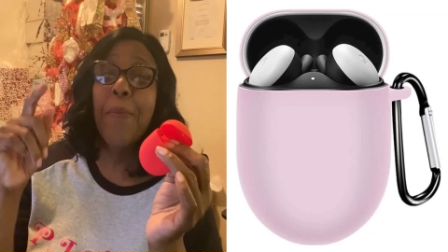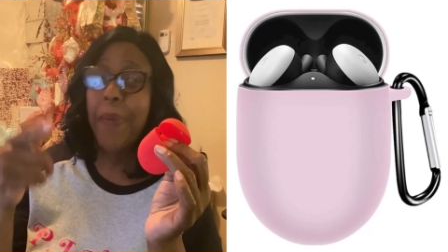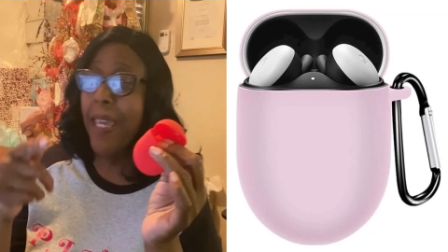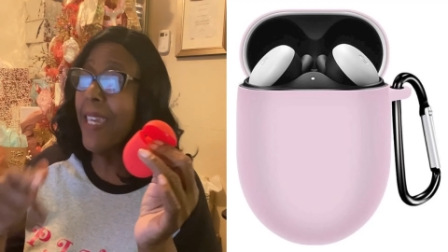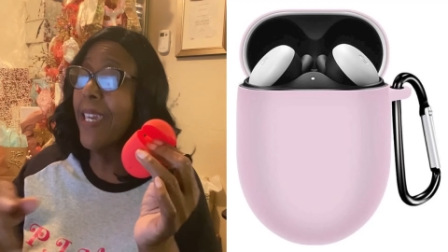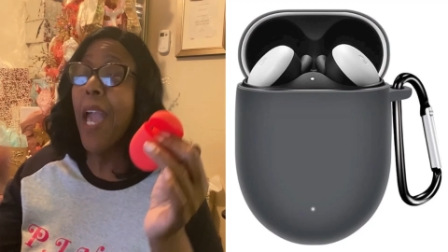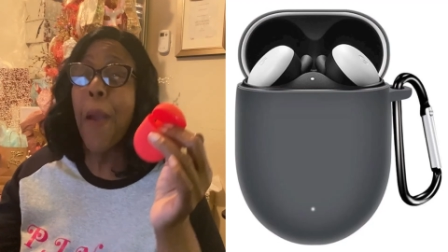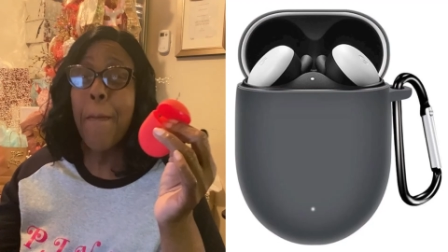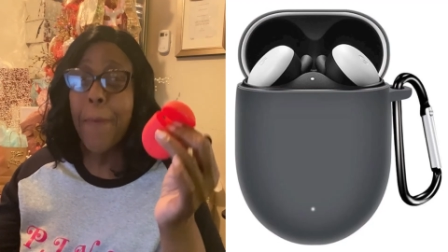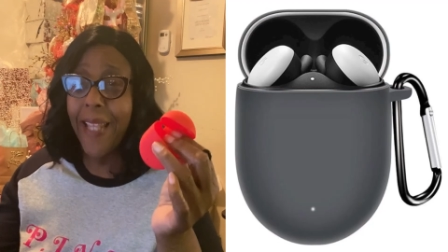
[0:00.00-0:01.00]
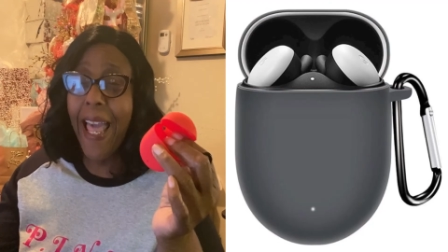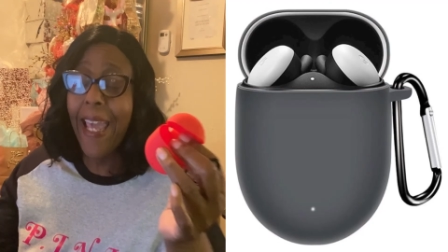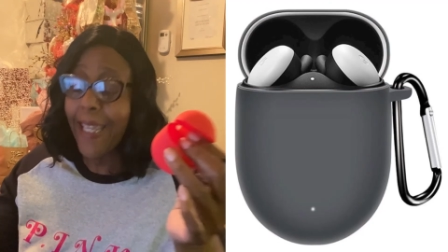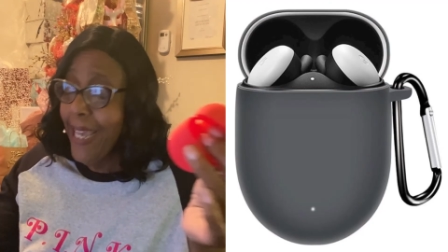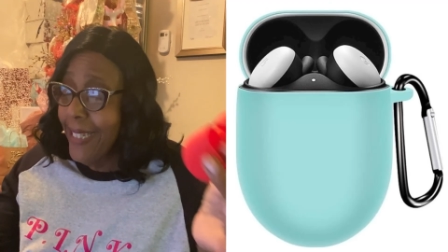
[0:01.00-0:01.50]
pink,
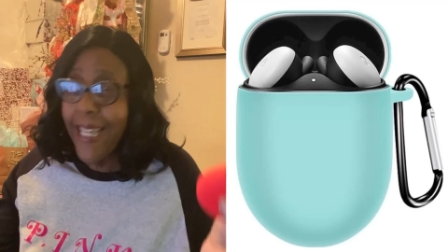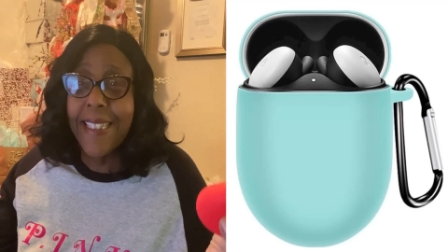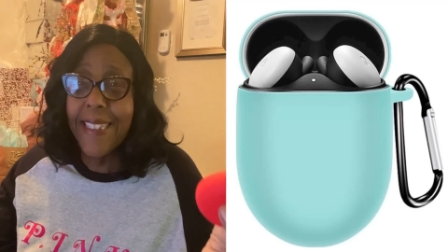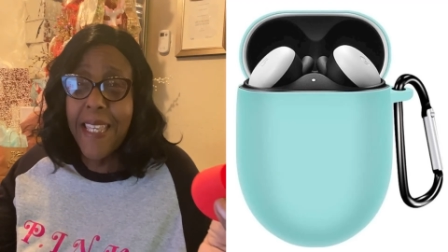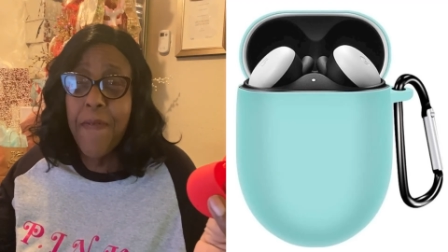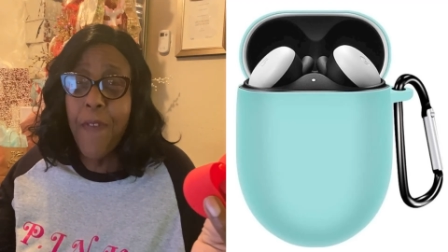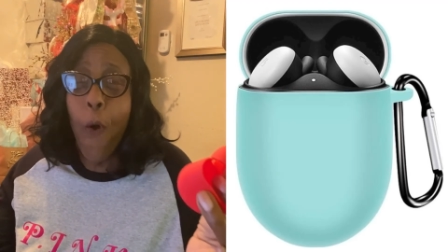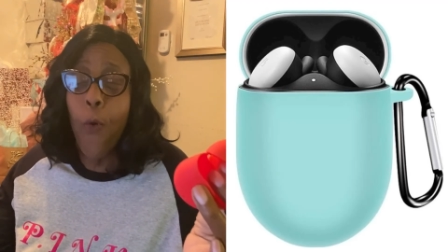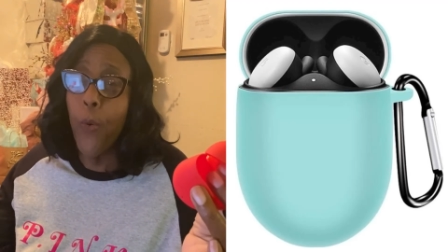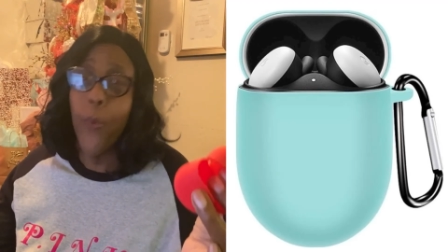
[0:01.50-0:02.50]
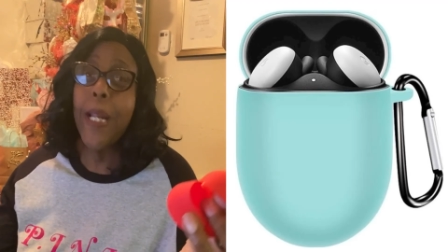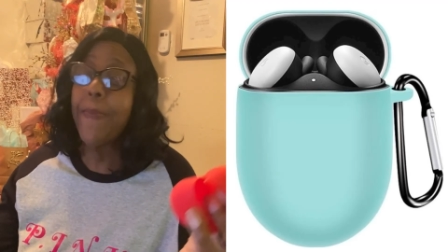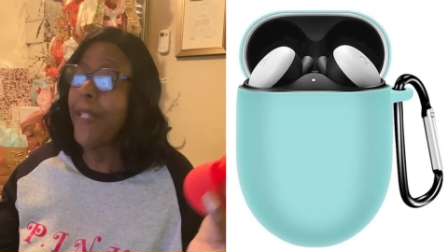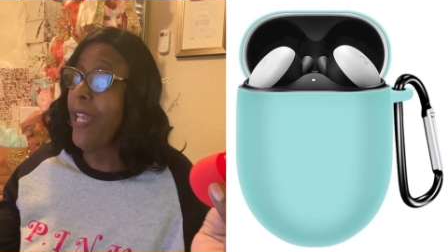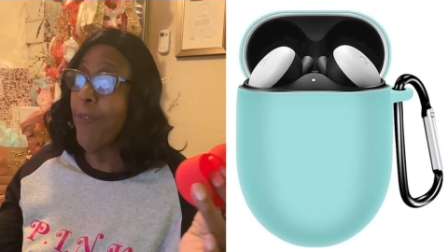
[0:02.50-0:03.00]
black, that seafoam
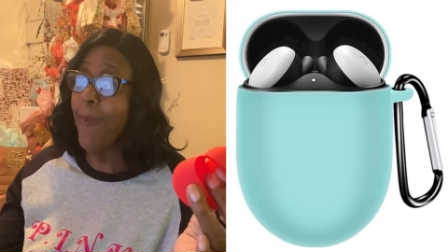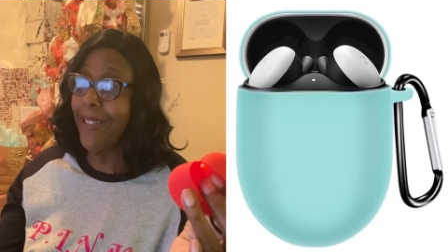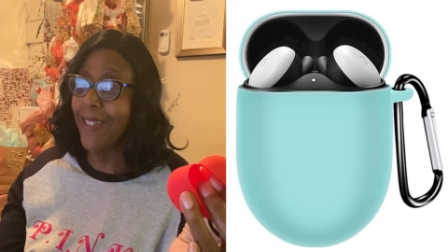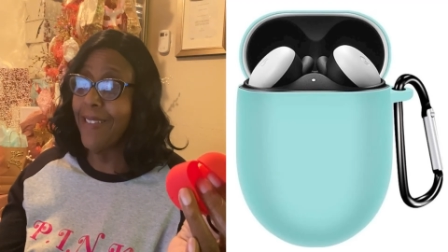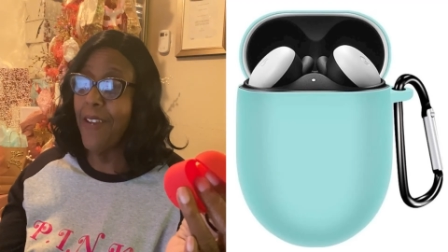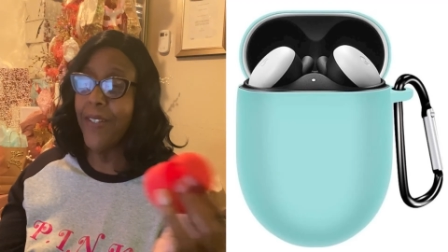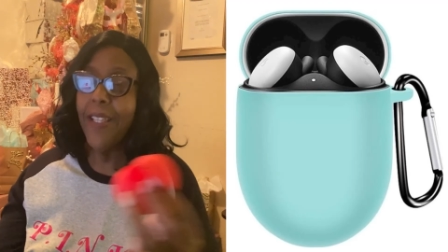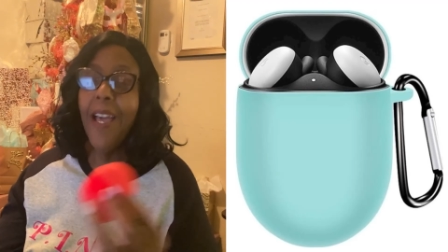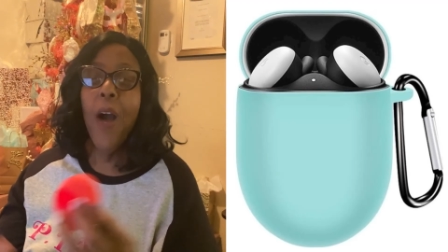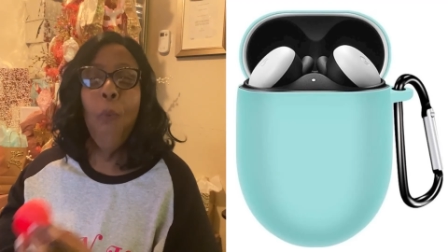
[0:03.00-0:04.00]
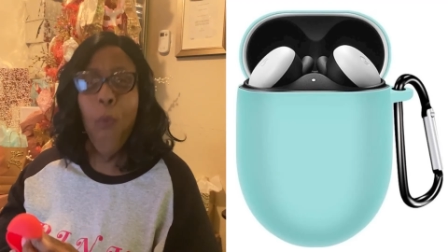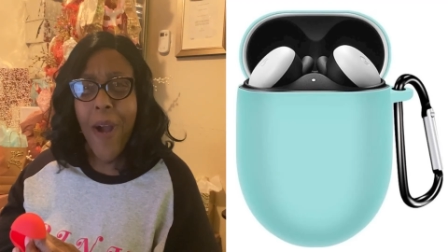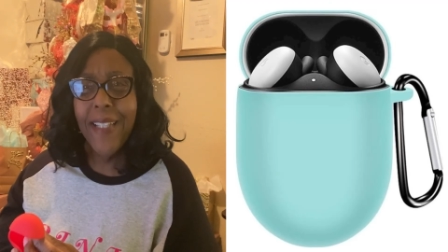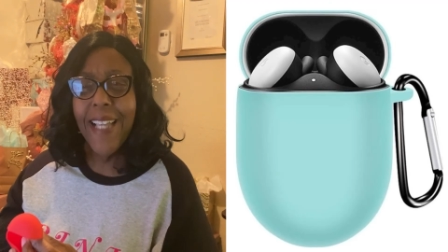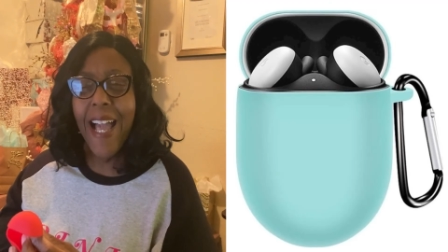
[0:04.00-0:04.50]
green that everybody is loving.
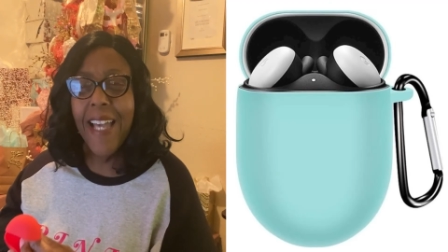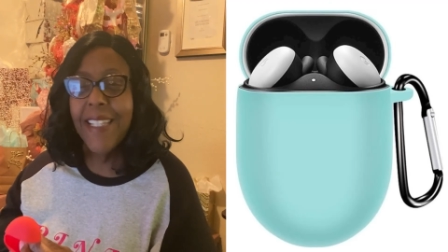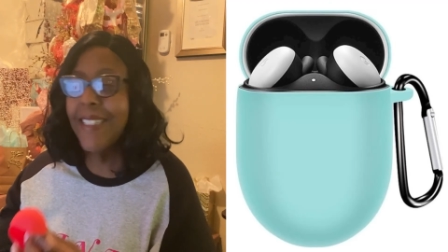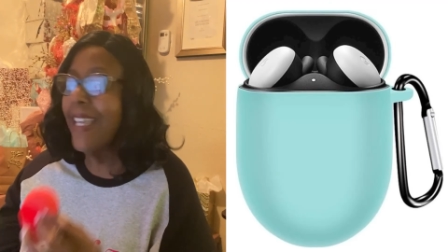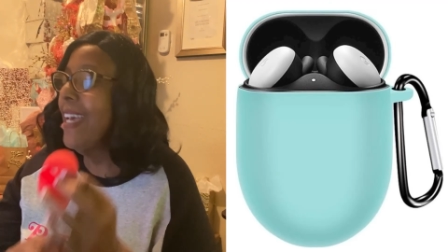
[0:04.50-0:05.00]
What, guys?